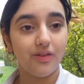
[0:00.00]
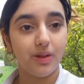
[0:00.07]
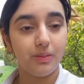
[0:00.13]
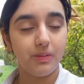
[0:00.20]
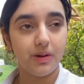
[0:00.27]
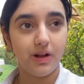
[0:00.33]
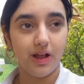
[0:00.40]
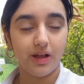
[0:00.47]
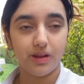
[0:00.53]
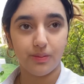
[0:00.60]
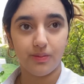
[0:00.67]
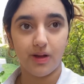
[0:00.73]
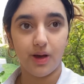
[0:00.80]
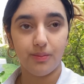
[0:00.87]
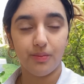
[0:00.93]
the
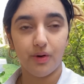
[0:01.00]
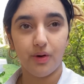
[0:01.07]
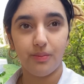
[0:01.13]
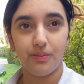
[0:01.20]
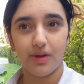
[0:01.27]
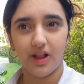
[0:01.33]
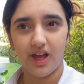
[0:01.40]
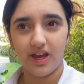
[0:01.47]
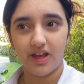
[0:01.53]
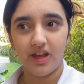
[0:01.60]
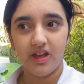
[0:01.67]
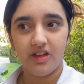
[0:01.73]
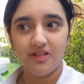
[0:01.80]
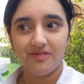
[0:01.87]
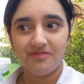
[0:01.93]
plant pot, but like
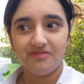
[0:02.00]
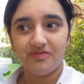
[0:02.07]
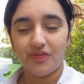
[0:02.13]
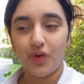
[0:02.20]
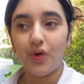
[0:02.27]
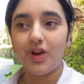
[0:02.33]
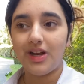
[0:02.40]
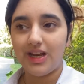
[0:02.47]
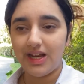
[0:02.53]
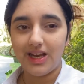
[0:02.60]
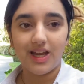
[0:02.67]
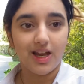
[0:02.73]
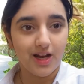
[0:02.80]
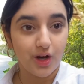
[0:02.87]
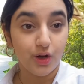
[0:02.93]
not
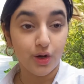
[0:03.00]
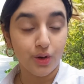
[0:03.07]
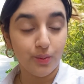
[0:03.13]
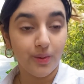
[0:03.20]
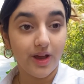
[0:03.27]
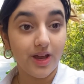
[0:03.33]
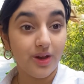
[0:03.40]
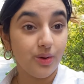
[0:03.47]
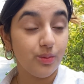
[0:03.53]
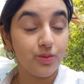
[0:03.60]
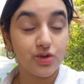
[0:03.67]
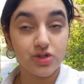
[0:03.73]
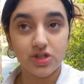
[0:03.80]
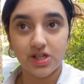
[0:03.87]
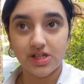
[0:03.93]
leaning in a good way. It
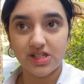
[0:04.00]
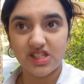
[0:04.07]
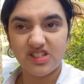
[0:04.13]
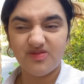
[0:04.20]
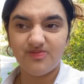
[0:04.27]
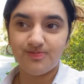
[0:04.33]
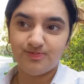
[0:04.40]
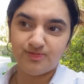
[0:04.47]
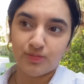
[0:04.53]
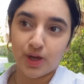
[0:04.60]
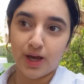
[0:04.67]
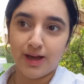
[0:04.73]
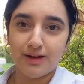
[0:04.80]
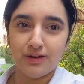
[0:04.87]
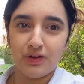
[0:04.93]
was just
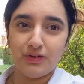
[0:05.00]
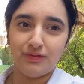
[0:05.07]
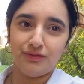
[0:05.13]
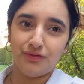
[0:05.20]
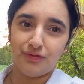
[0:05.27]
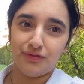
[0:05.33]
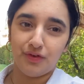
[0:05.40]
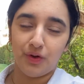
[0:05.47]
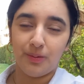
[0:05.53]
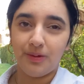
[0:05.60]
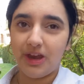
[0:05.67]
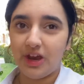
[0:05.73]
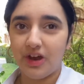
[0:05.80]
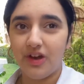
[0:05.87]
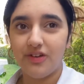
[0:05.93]
kind of
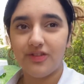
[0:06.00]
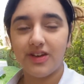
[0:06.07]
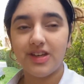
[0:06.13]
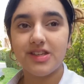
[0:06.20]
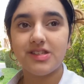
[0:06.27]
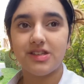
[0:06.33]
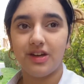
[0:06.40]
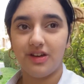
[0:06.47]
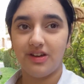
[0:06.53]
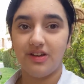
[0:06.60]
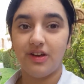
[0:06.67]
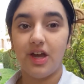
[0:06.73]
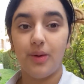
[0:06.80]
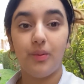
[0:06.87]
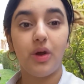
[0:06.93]
flopping over. So, and we're